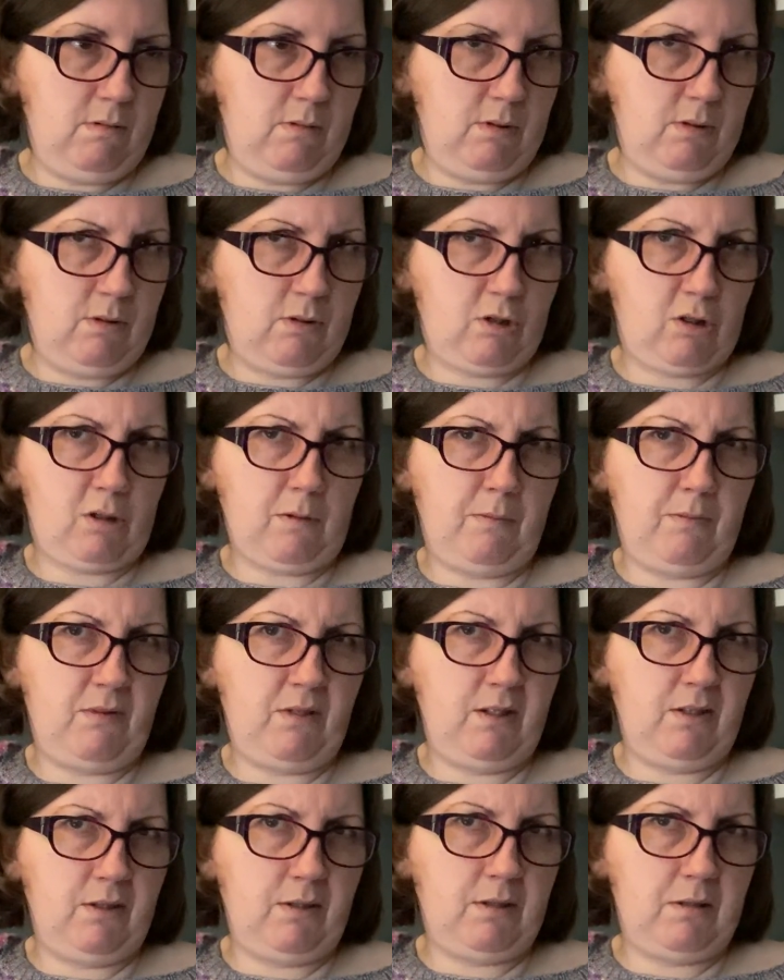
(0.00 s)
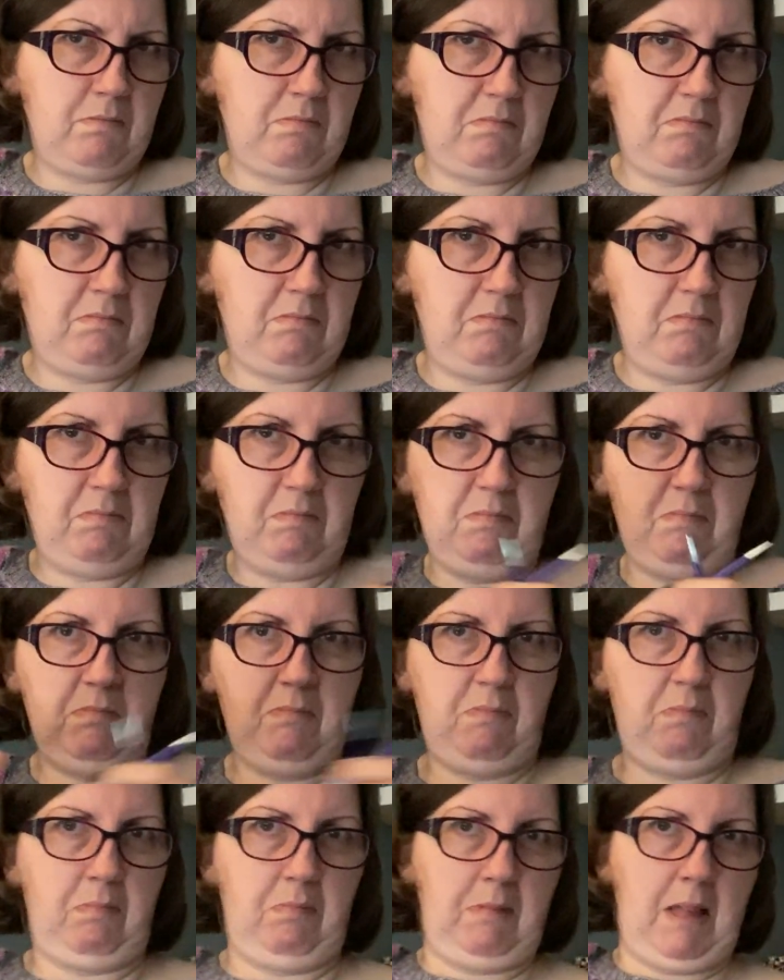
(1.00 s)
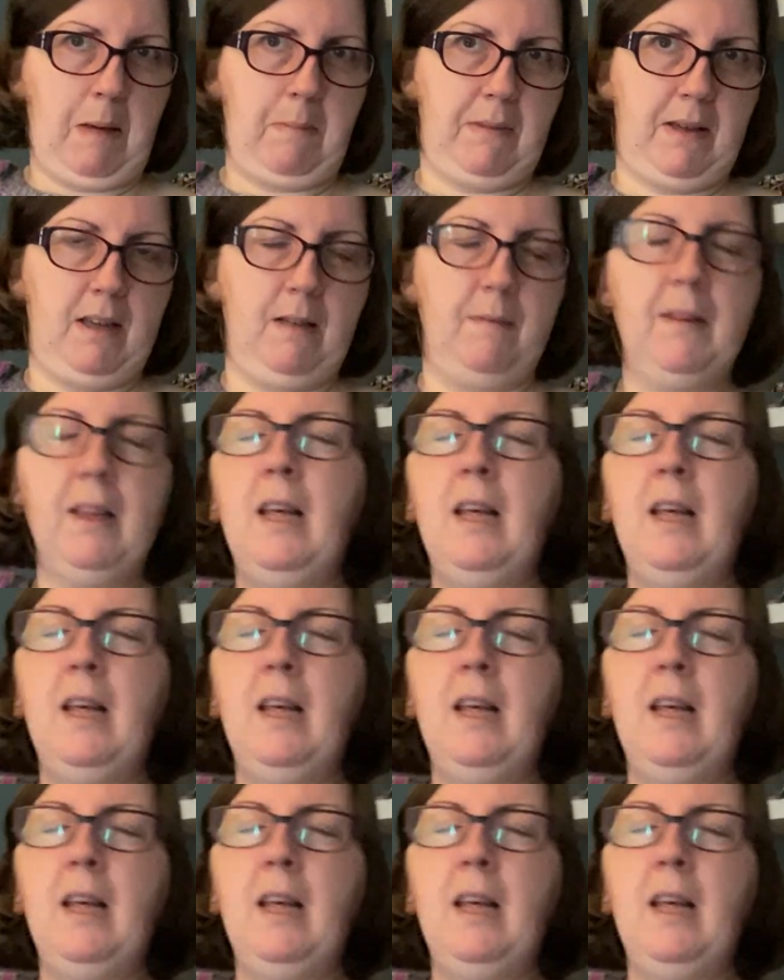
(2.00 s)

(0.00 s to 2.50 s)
circumference, that bit.